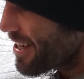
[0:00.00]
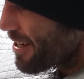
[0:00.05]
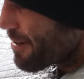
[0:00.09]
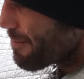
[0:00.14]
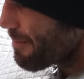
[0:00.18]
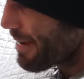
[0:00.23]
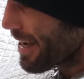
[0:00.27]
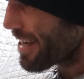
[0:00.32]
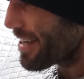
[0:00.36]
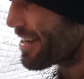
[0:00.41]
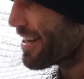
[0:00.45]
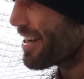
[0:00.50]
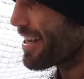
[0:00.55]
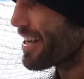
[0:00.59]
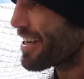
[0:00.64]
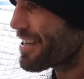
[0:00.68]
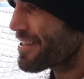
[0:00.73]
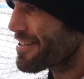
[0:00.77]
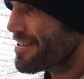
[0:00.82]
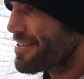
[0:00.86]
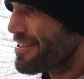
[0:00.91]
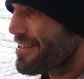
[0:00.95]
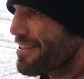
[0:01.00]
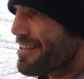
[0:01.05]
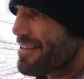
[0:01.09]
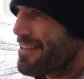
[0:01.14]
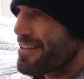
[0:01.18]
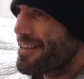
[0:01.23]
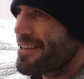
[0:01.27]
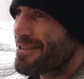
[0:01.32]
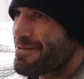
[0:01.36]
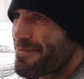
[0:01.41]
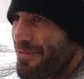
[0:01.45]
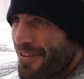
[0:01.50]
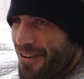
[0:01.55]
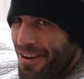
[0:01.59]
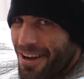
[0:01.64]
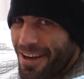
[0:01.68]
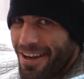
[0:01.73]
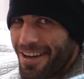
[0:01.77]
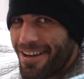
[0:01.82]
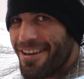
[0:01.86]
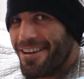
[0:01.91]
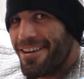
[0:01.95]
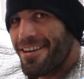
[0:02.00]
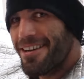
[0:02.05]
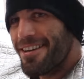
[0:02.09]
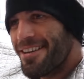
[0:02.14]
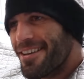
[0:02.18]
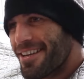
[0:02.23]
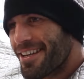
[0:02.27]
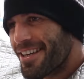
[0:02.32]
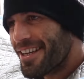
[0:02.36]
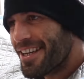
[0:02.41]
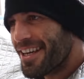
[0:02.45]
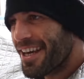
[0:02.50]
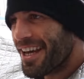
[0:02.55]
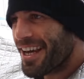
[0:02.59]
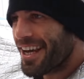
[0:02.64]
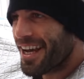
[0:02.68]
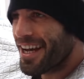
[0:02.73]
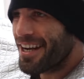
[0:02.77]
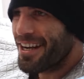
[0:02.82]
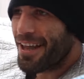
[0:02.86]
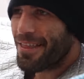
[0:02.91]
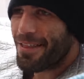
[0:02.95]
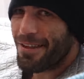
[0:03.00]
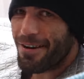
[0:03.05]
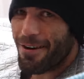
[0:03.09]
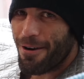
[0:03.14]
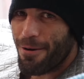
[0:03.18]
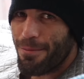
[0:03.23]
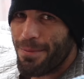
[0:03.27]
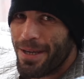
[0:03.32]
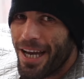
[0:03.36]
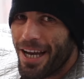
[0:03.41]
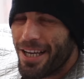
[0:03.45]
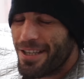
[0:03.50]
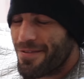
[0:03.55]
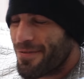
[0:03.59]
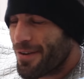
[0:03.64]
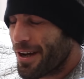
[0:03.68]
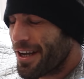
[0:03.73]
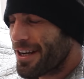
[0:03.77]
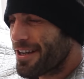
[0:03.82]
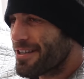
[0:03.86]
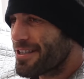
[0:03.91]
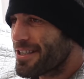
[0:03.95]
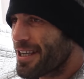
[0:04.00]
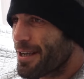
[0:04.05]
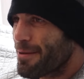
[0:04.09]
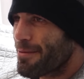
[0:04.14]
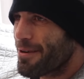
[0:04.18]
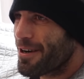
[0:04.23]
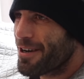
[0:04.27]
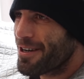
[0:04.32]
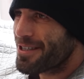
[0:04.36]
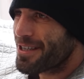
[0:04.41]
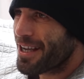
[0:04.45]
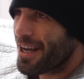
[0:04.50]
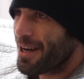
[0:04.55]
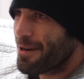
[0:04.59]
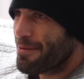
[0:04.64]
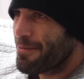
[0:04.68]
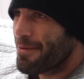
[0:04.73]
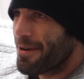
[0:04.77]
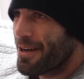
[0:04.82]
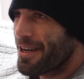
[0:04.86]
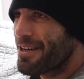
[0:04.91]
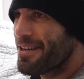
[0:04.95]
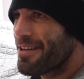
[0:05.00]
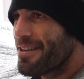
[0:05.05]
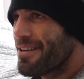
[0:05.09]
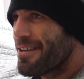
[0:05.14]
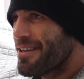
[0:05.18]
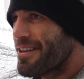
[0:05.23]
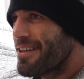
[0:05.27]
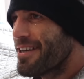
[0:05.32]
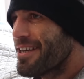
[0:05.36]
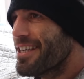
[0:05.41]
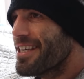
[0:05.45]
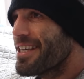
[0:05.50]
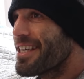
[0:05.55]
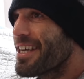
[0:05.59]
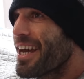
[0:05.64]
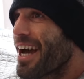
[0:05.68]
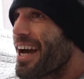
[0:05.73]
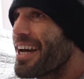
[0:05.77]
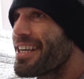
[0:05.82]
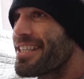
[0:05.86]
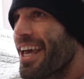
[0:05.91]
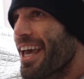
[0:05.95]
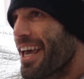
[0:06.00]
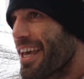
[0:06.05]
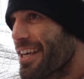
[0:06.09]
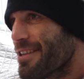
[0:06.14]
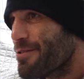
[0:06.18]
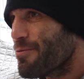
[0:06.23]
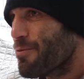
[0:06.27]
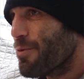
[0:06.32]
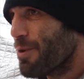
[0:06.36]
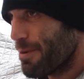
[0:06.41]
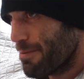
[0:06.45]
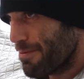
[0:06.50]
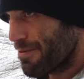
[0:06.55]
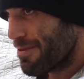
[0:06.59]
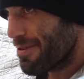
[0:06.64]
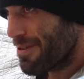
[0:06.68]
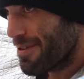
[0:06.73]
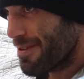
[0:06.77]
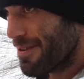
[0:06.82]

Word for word: suck a bag of dicks. Yeah, at this point, I mean, he ain't got nothing on me. I spied on the same card as Cowboy. He got his ass whooped